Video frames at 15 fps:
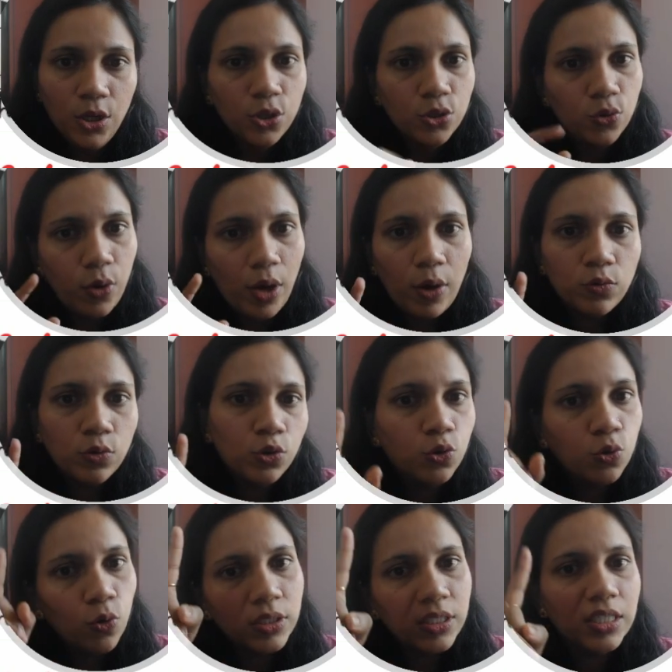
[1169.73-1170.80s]
so you have to
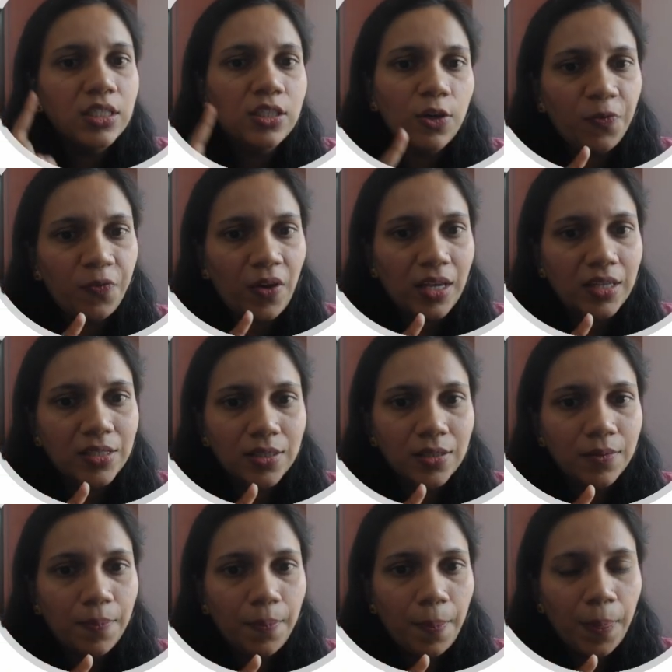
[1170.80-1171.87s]
choose interphase,
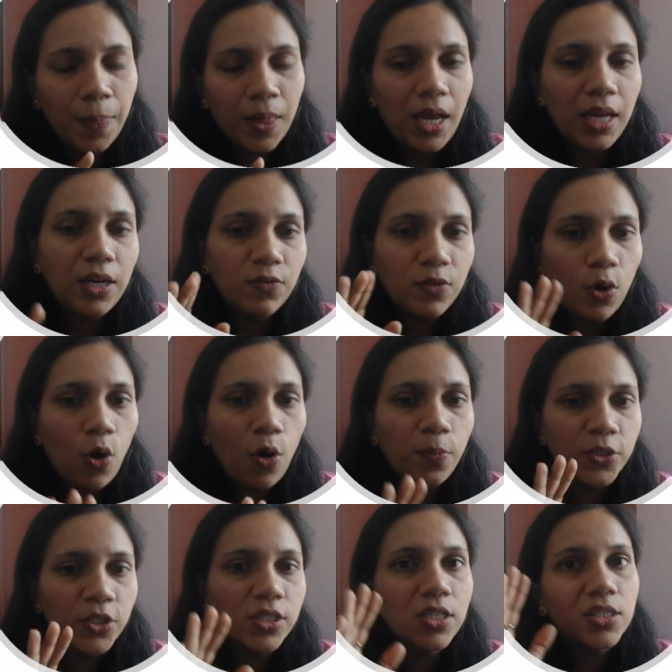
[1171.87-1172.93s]
and if the
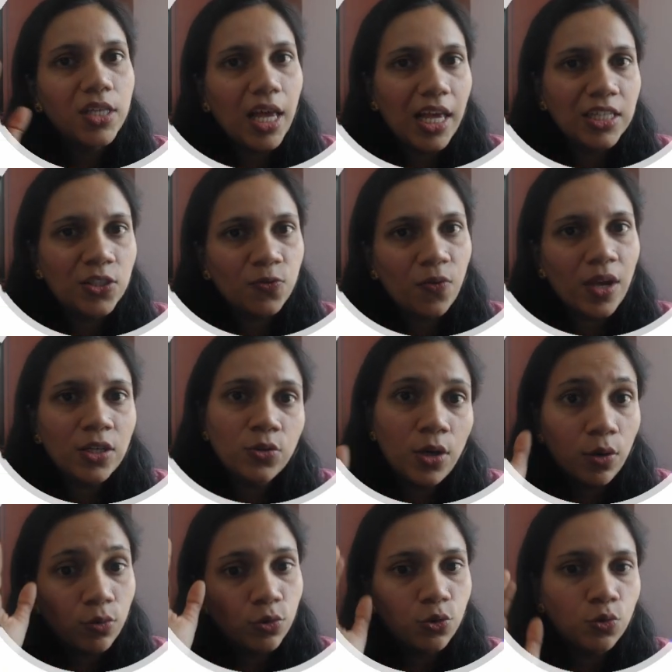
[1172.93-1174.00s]
option is S phase, you
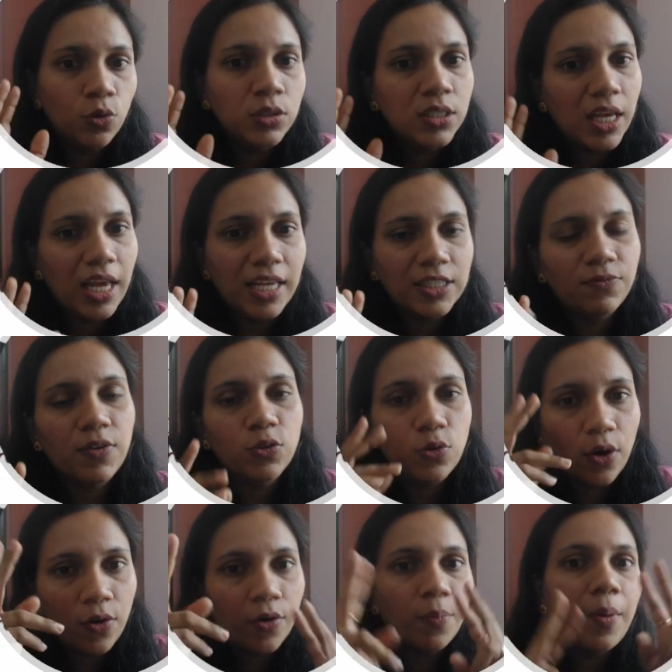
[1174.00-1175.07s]
have to choose S phase.
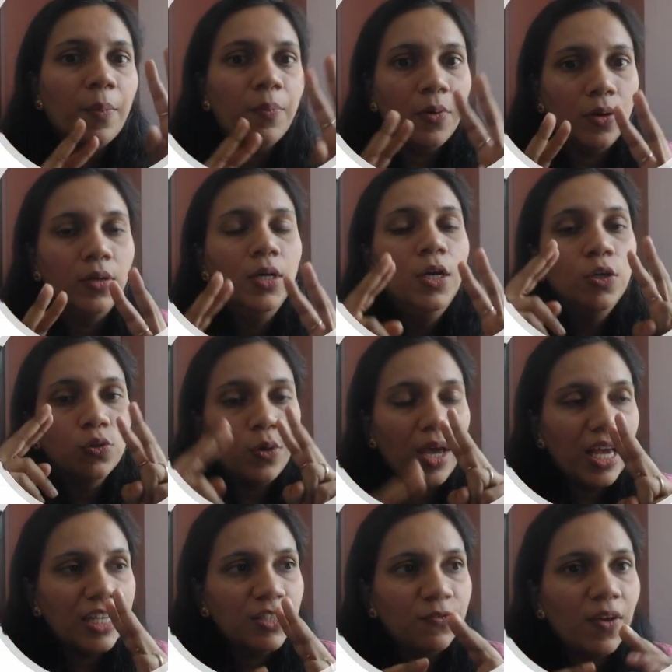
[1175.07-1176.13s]
So you remember, so
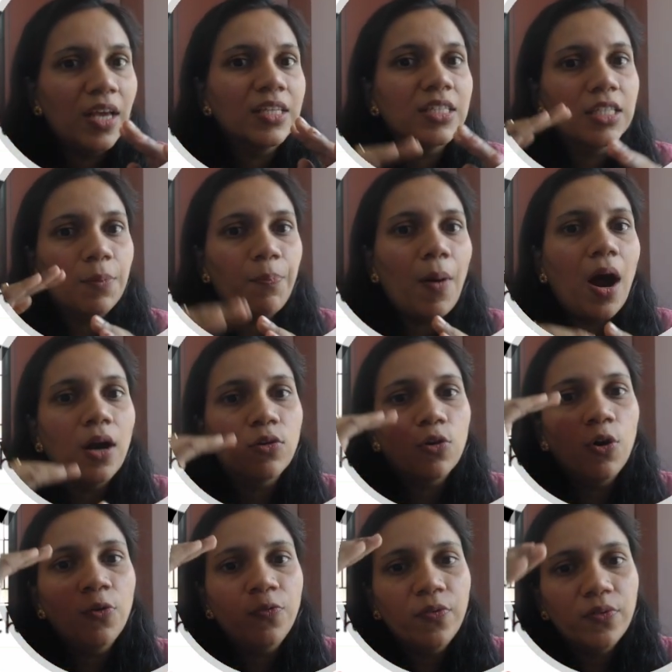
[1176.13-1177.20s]
S phase is a part
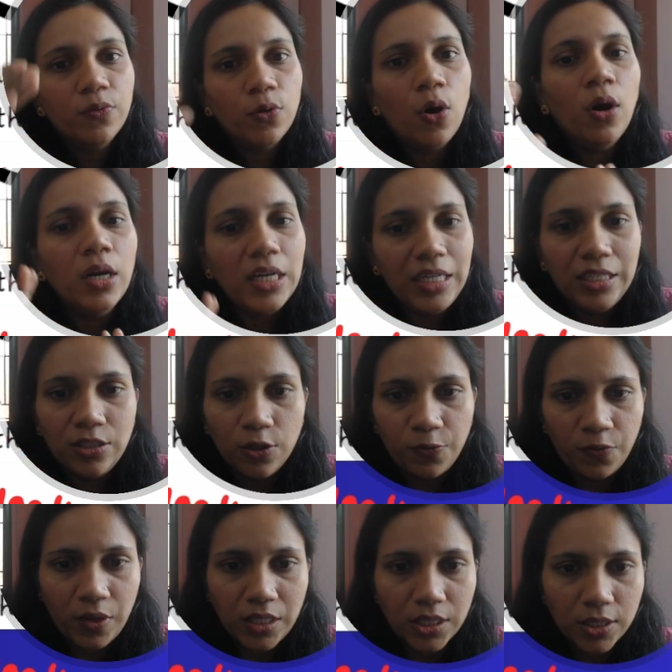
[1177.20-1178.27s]
of your
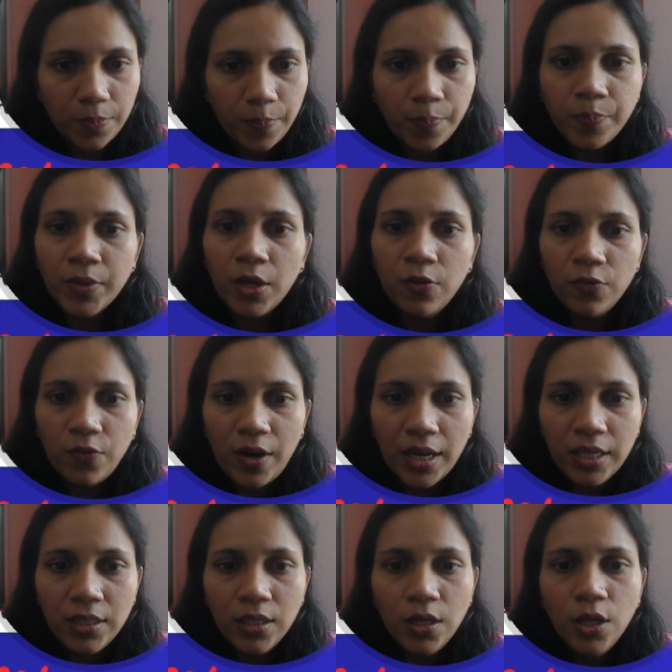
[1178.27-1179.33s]
interphase.
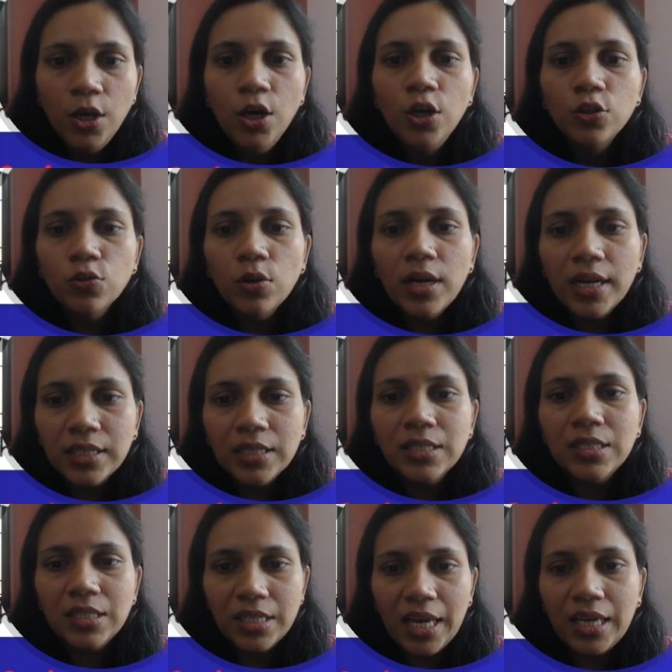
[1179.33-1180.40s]
Fine. So let
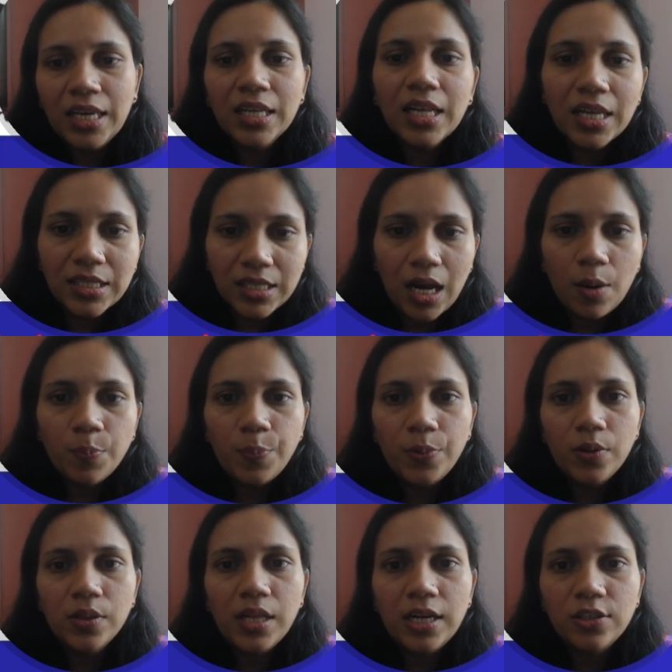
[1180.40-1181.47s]
us take an
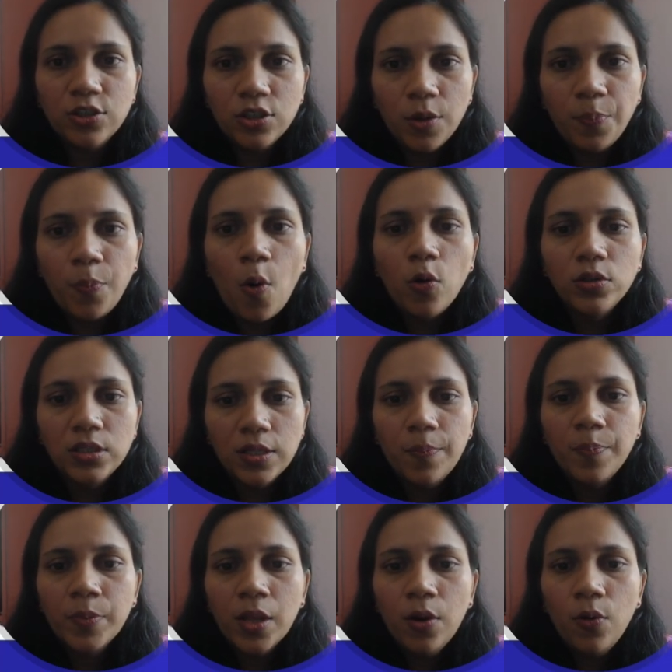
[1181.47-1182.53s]
example that suppose,
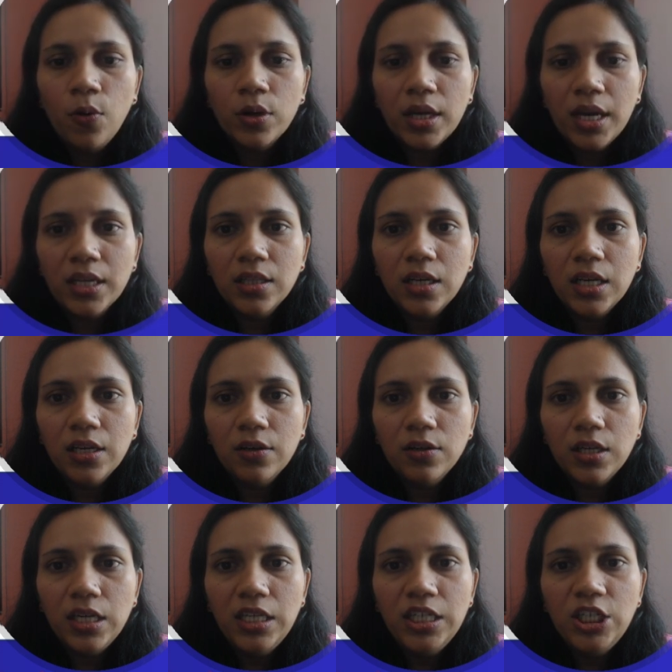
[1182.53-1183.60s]
okay, the
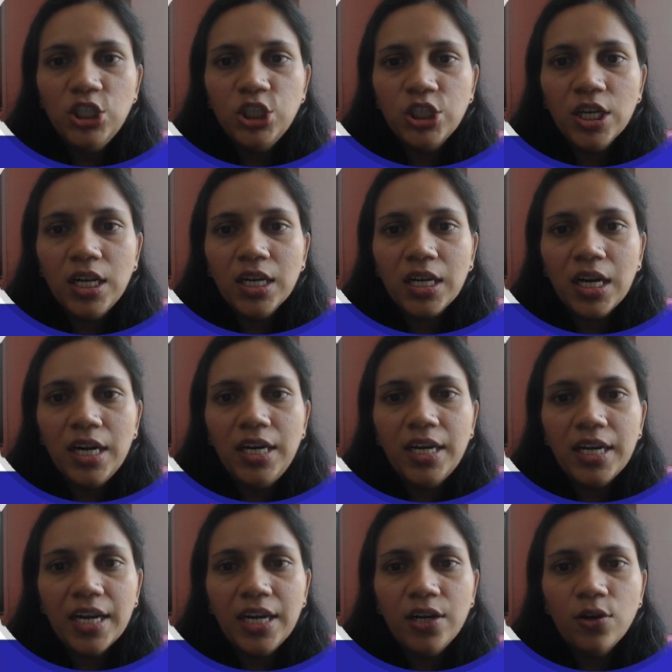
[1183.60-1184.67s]
initial
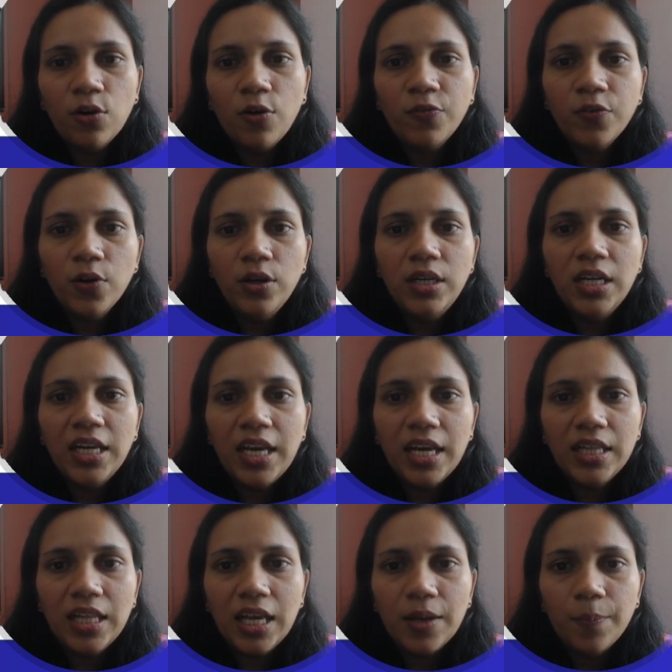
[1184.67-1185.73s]
content of your
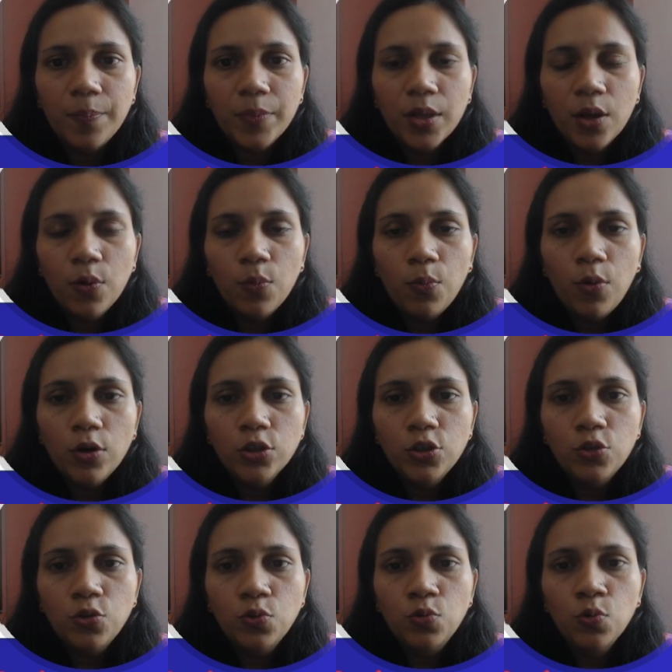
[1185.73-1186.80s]
DNA
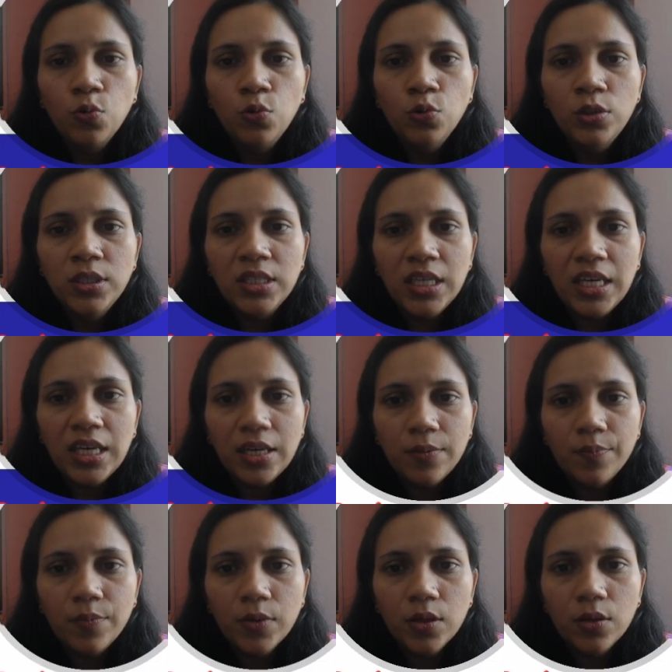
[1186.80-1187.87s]
was
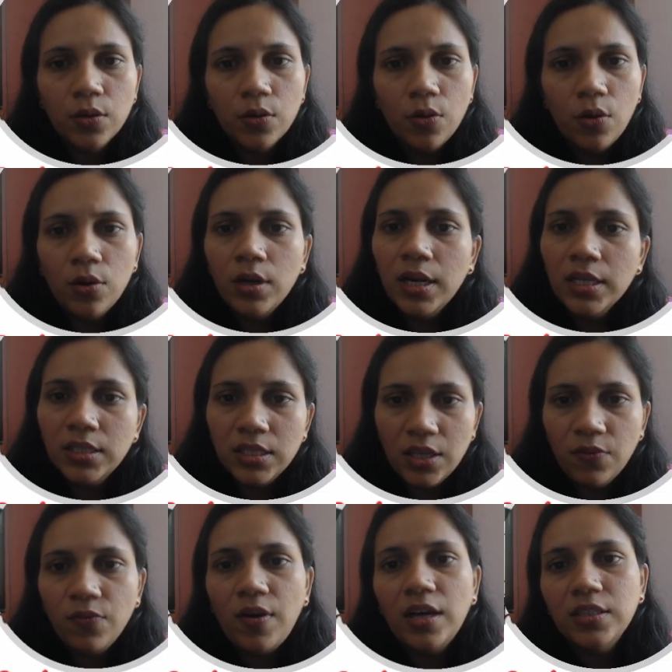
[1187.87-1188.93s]
2C or let's say
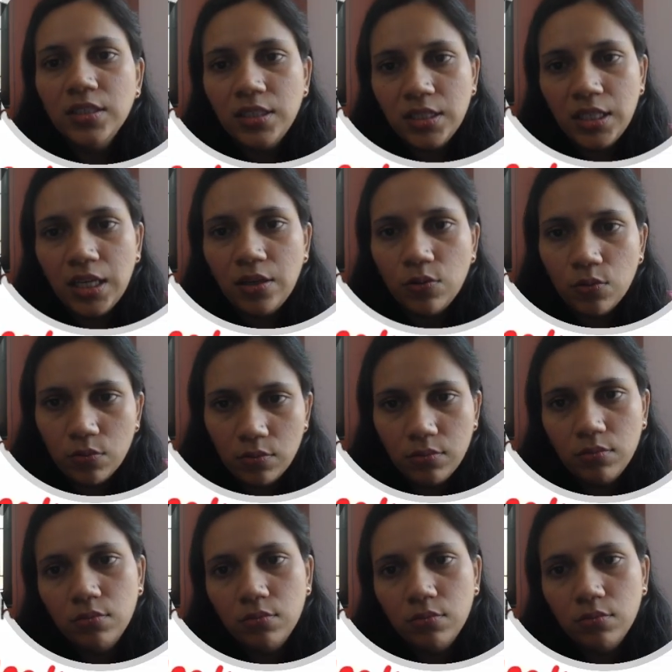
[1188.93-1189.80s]
1C.